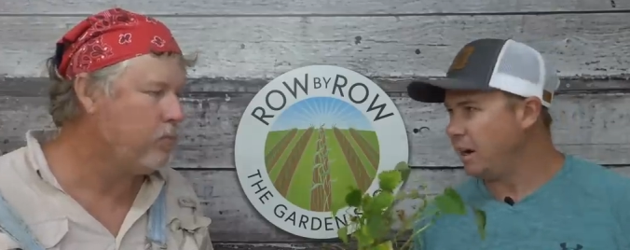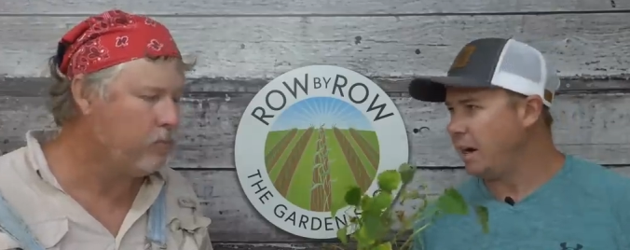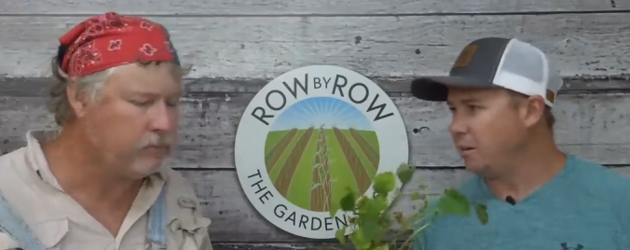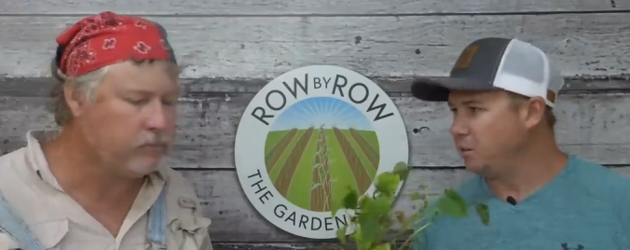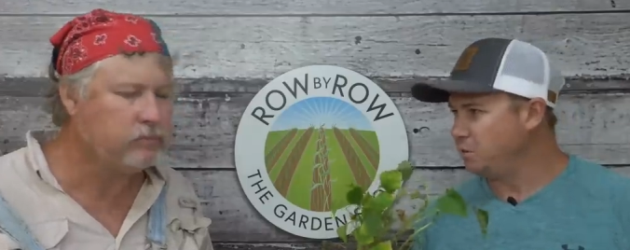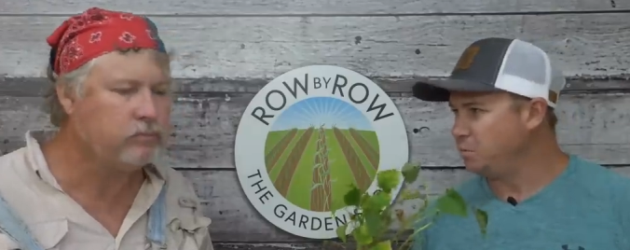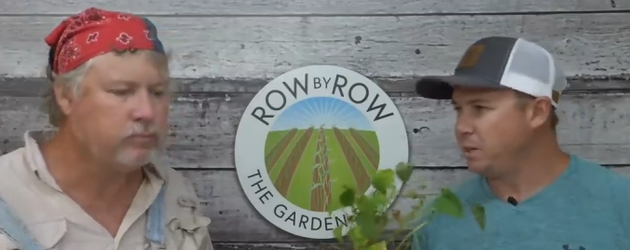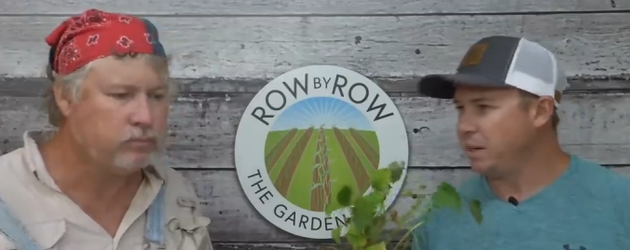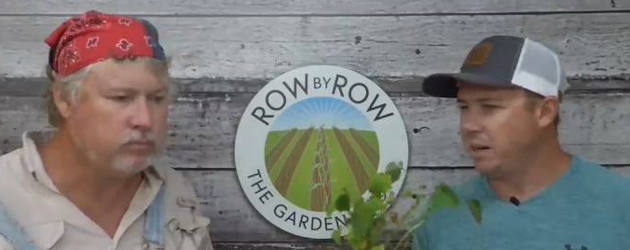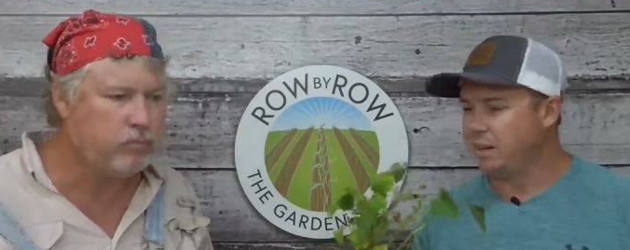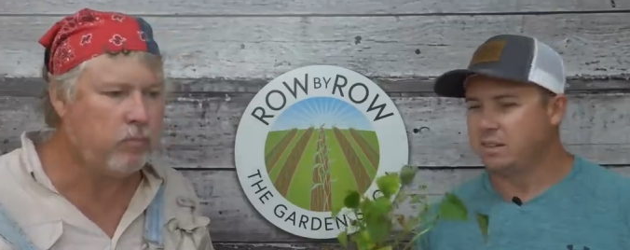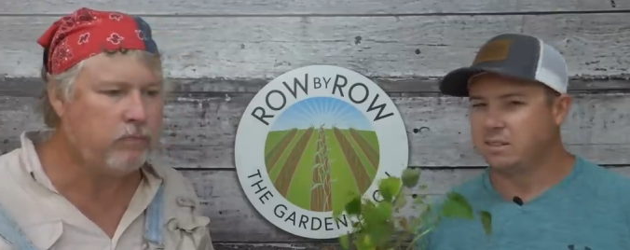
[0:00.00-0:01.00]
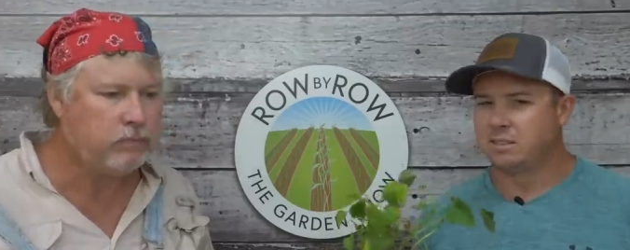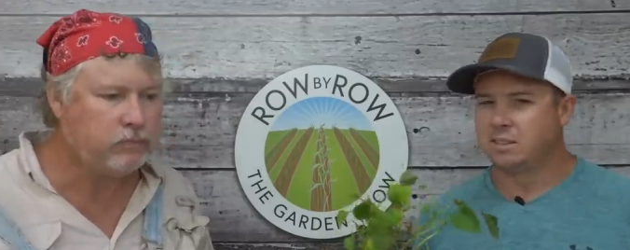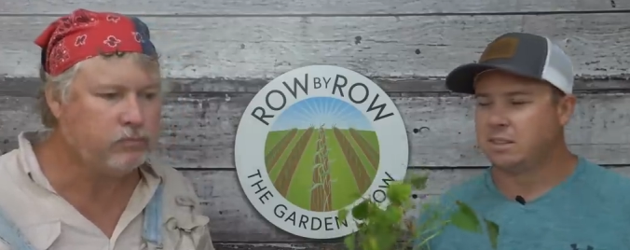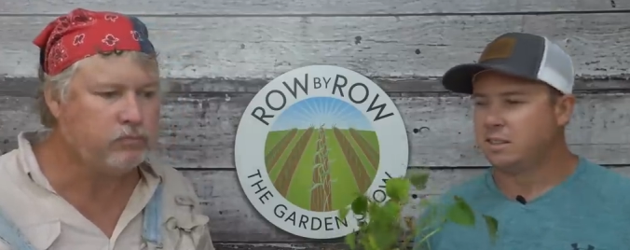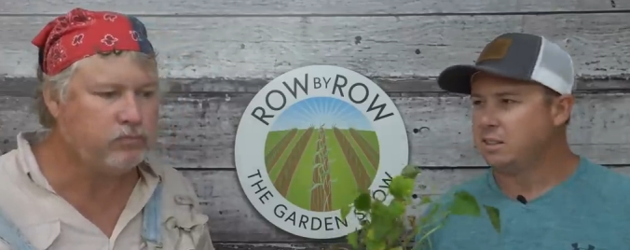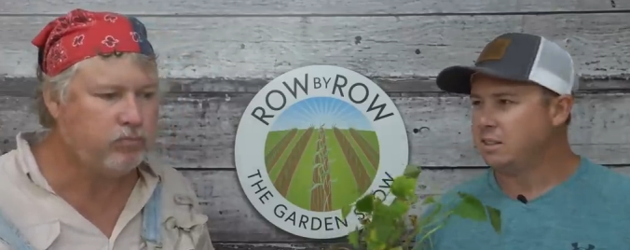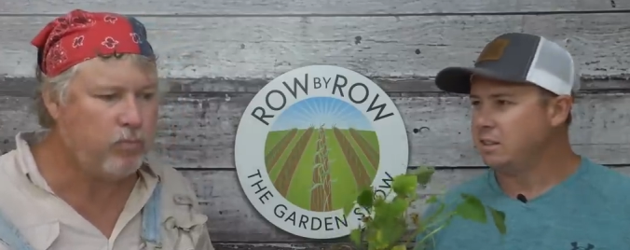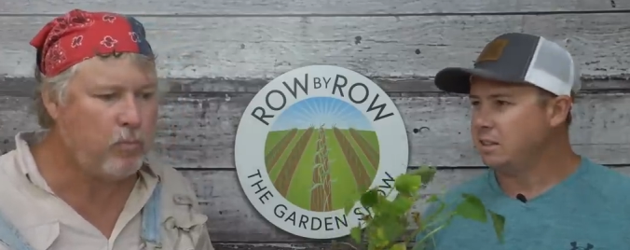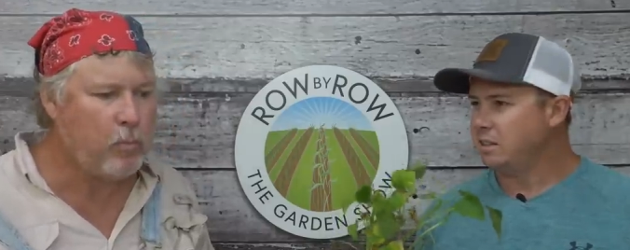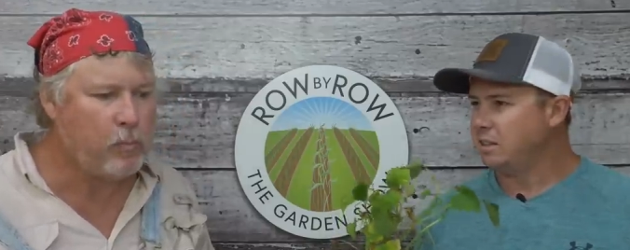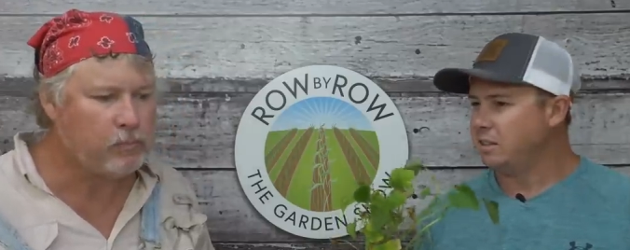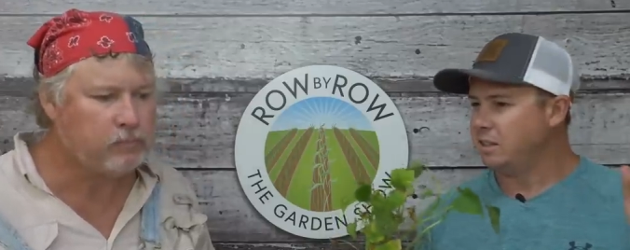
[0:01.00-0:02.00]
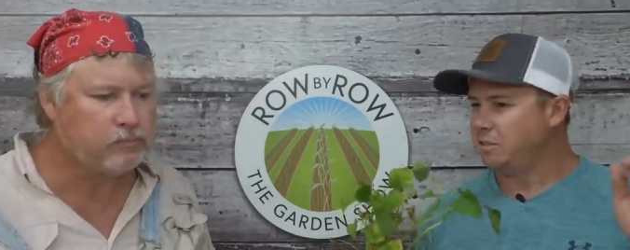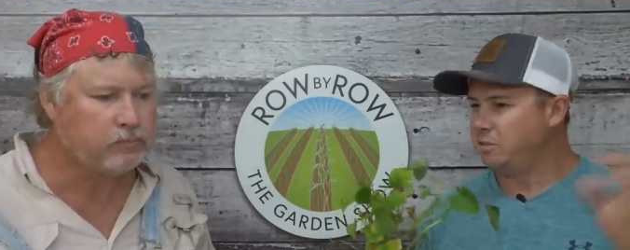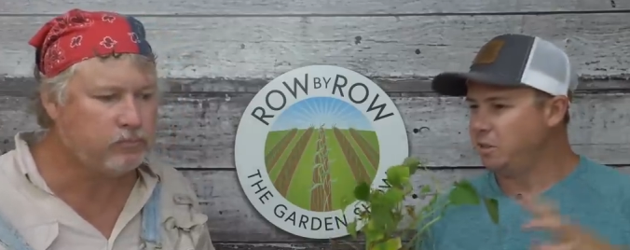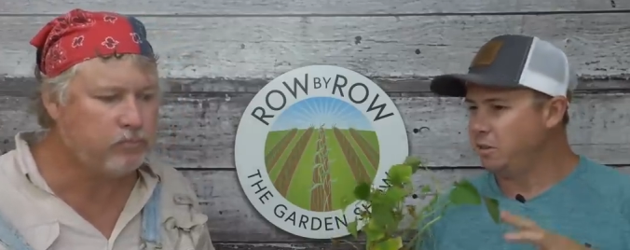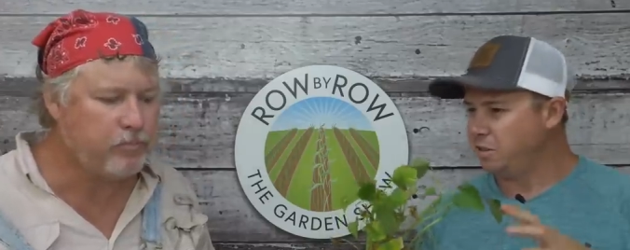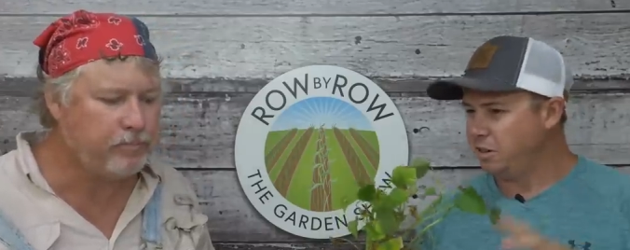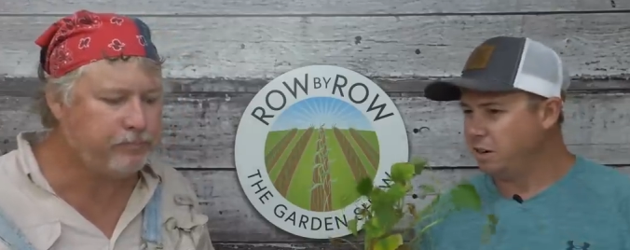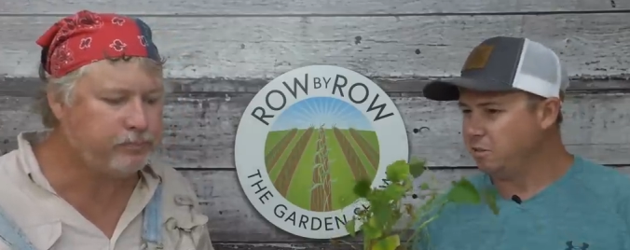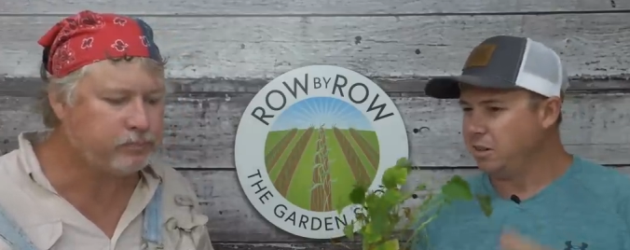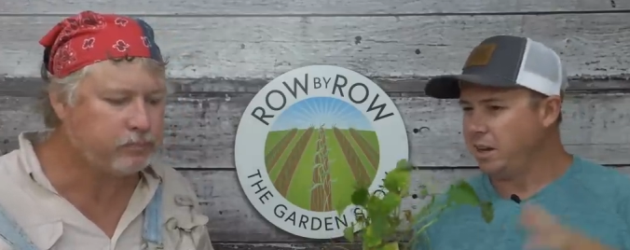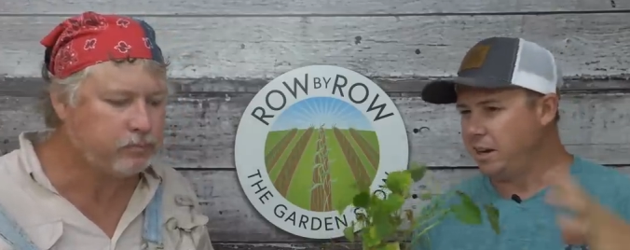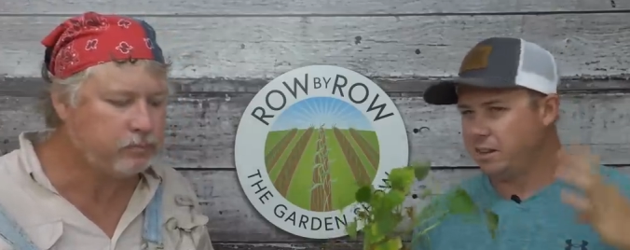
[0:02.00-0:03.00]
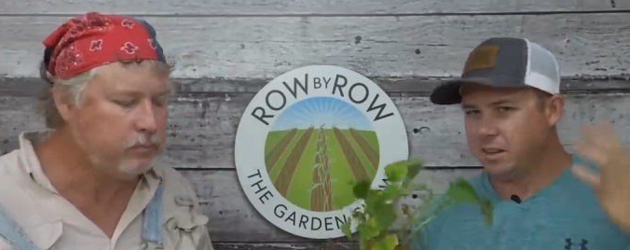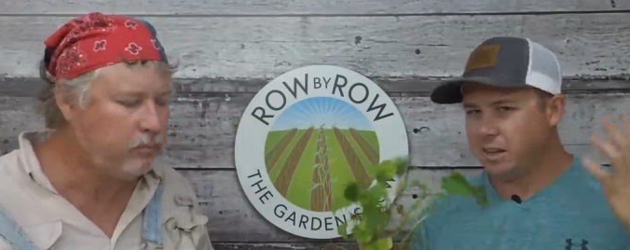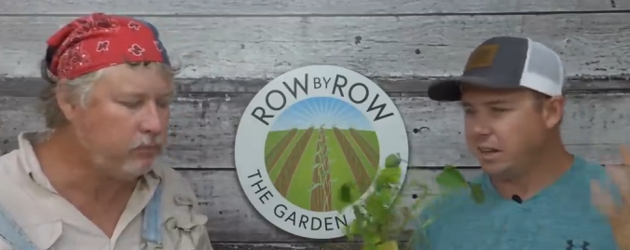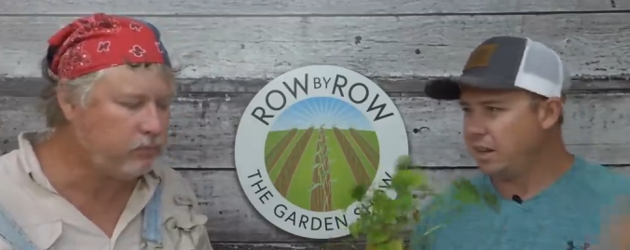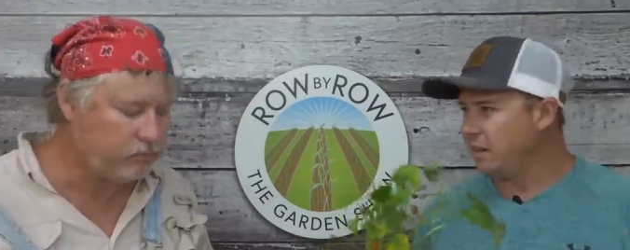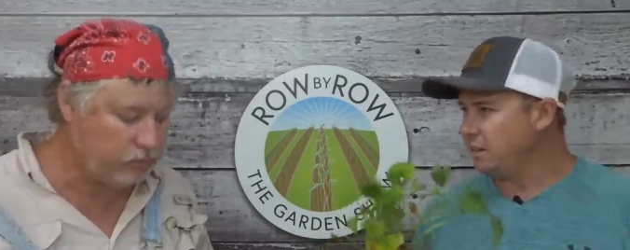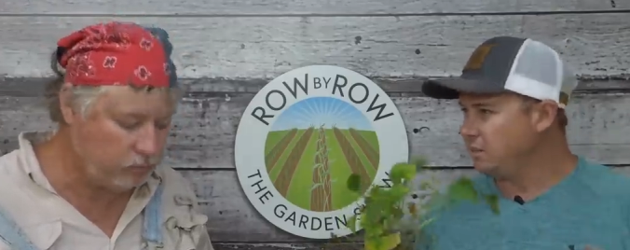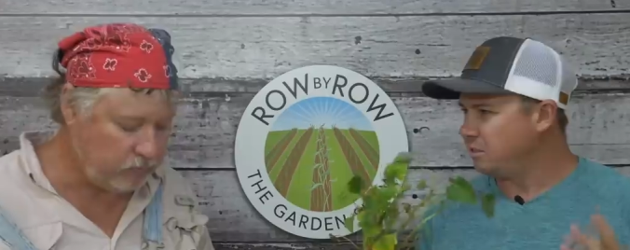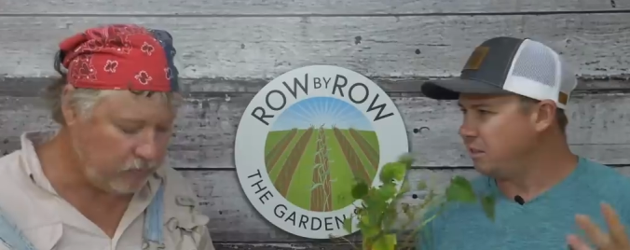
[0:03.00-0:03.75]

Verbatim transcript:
Speaker 1: Irish potatoes, even though they're not related, they like the